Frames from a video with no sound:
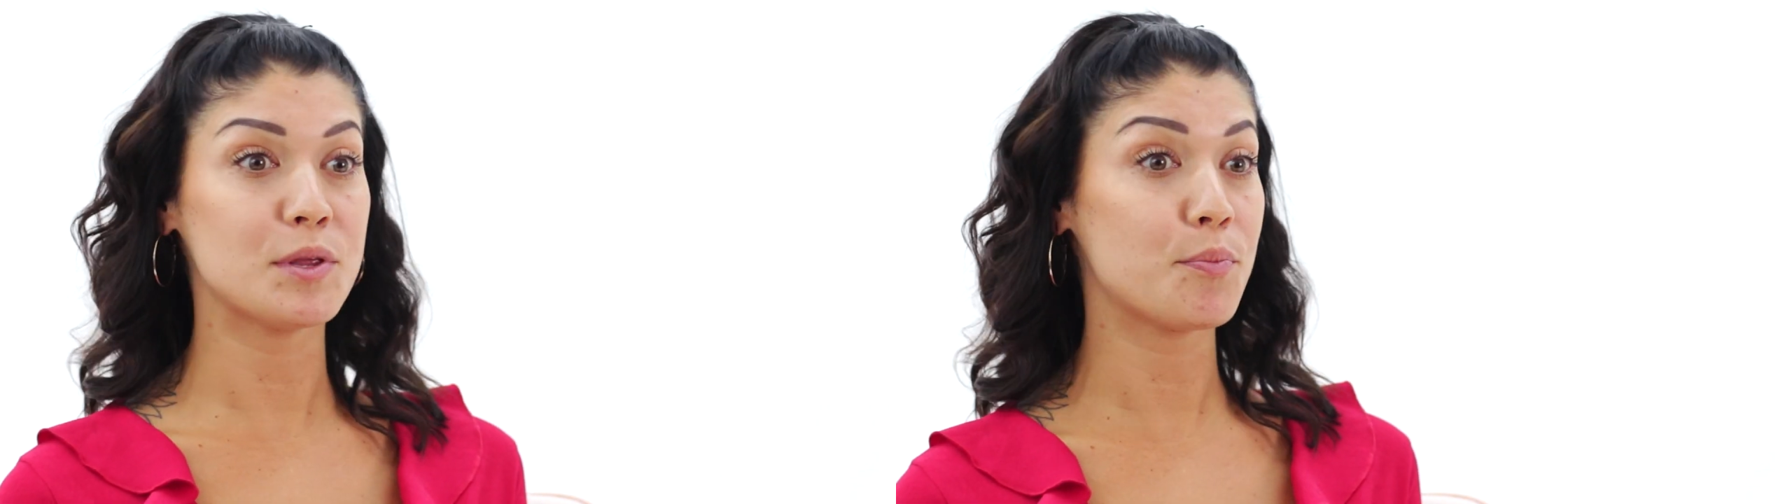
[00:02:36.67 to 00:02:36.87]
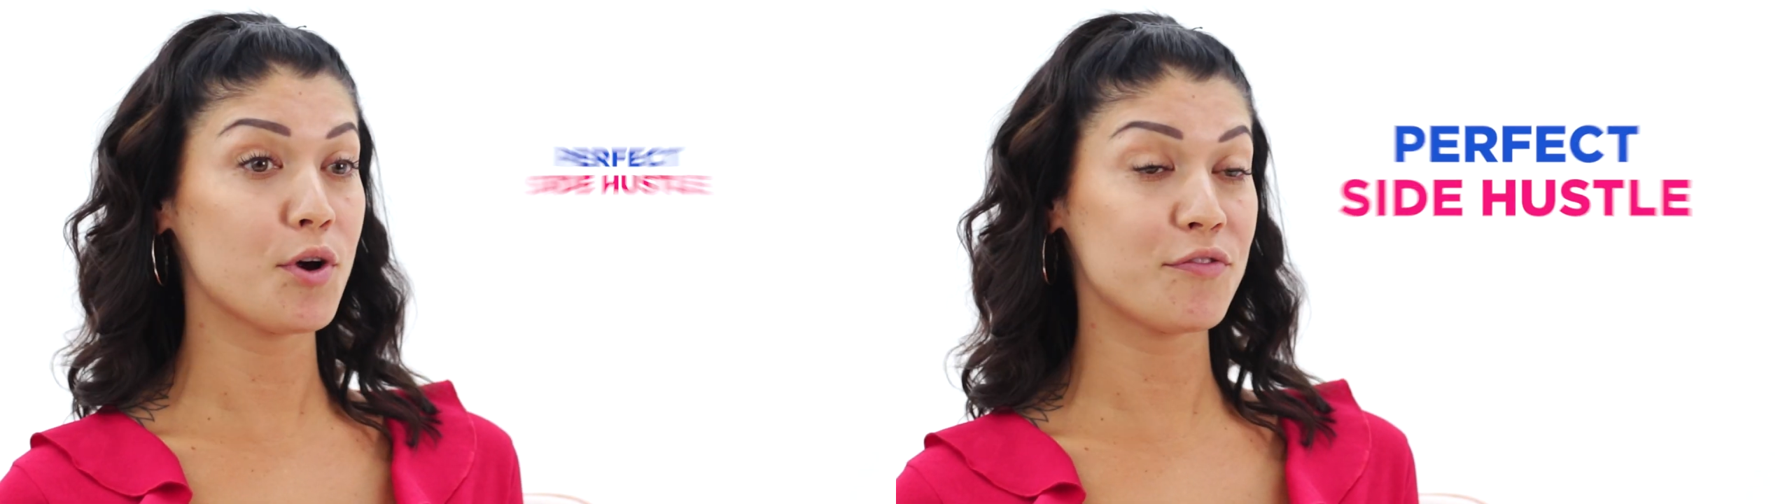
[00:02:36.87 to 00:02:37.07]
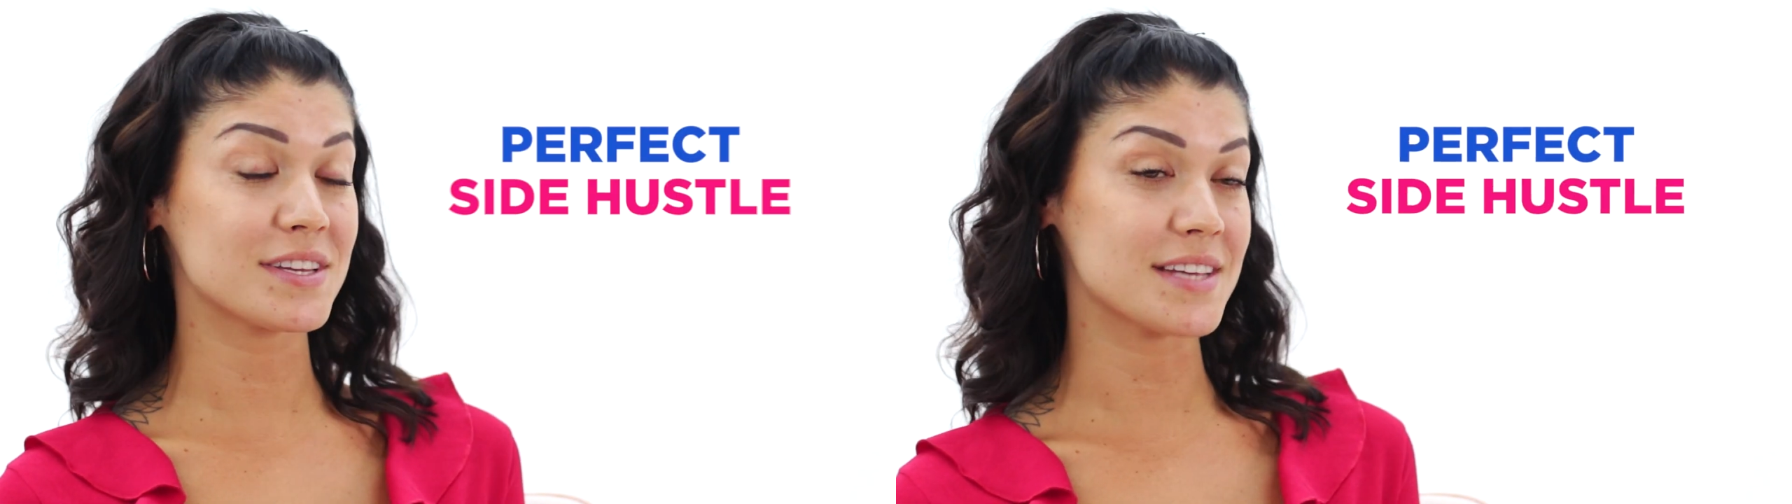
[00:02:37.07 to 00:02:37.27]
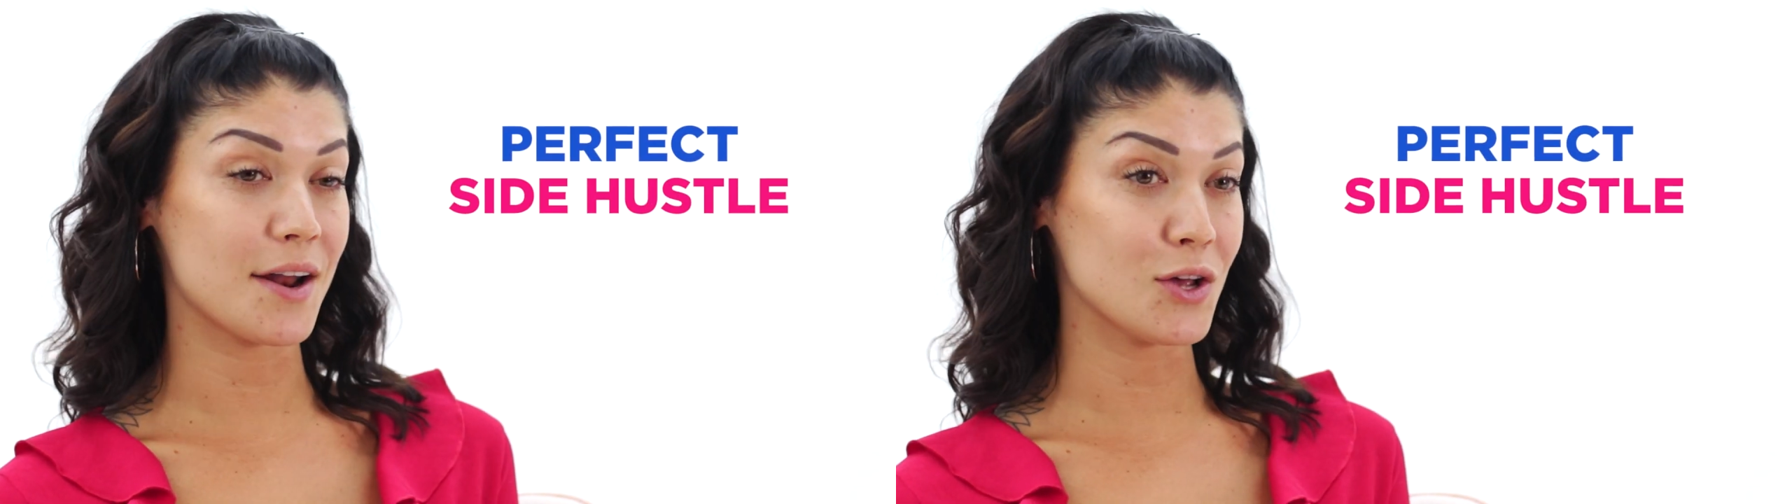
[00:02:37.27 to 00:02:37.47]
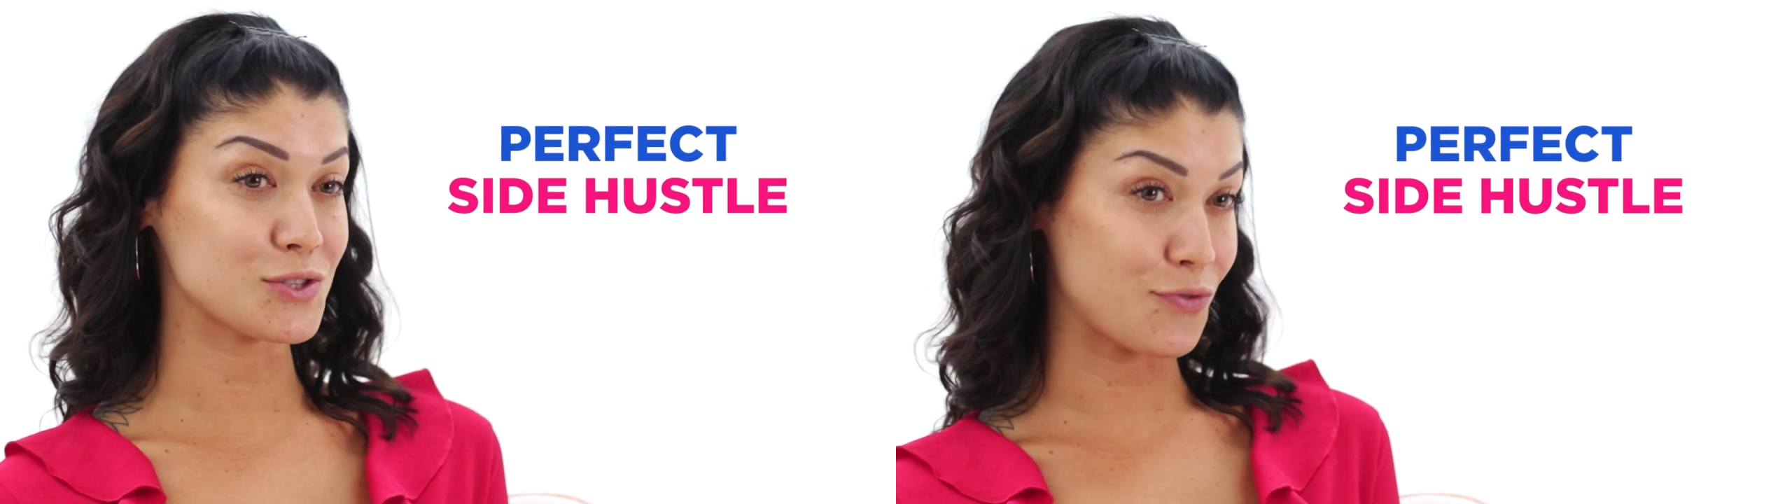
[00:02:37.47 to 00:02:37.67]
the perfect
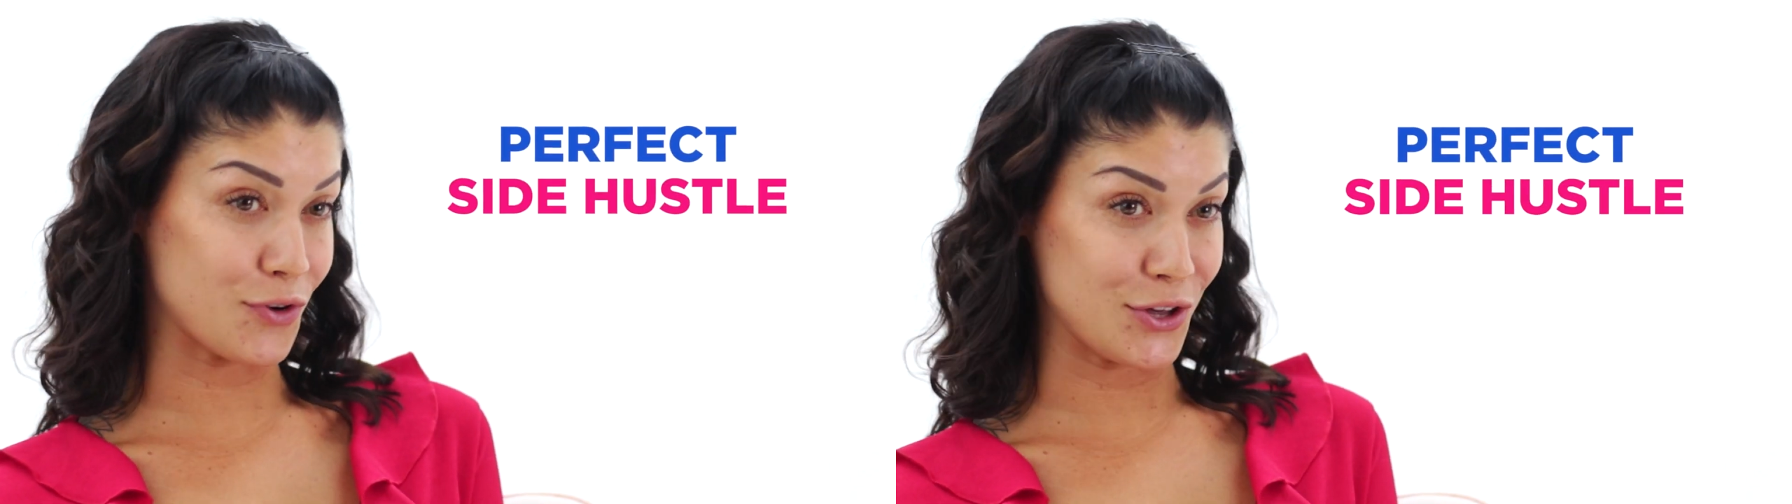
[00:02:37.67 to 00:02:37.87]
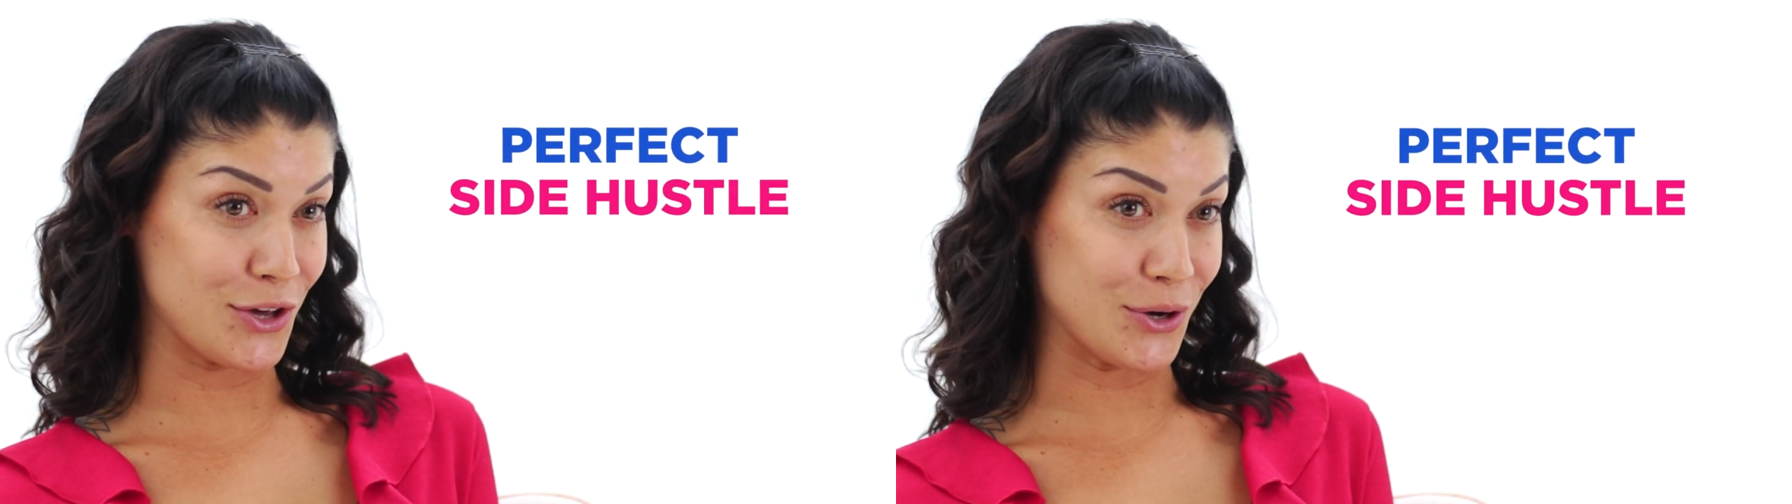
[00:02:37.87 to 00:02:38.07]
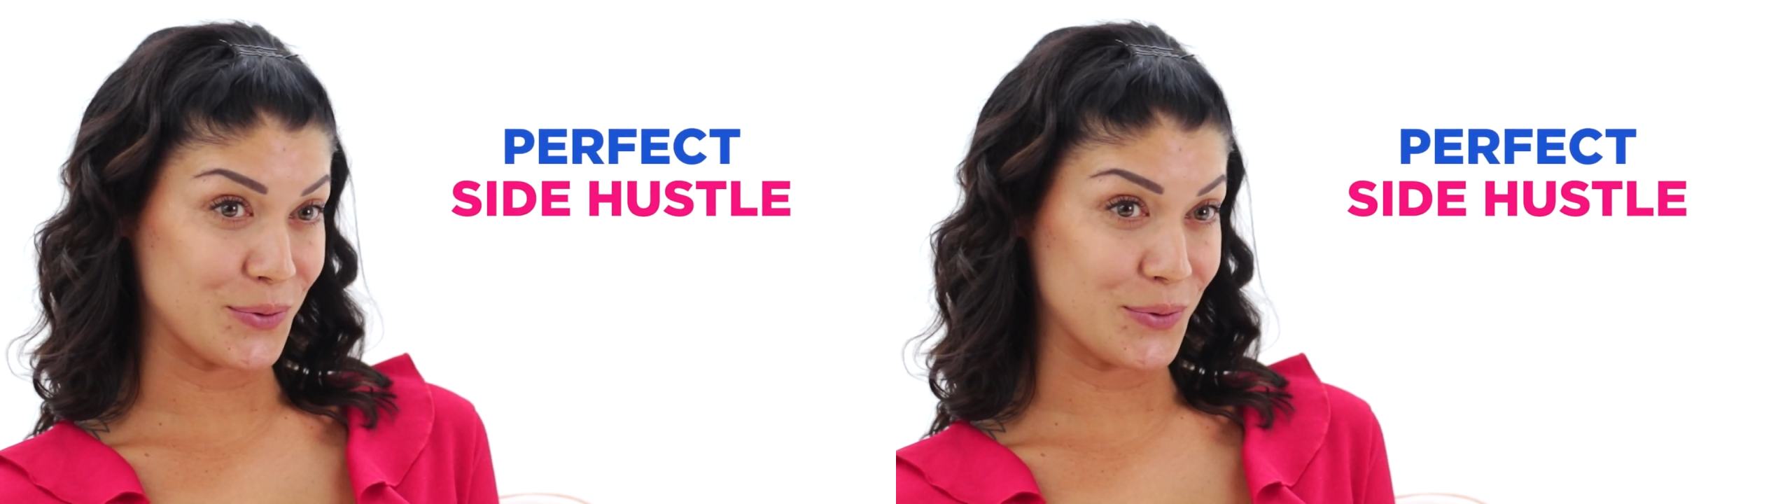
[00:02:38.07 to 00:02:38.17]
side hustle for you.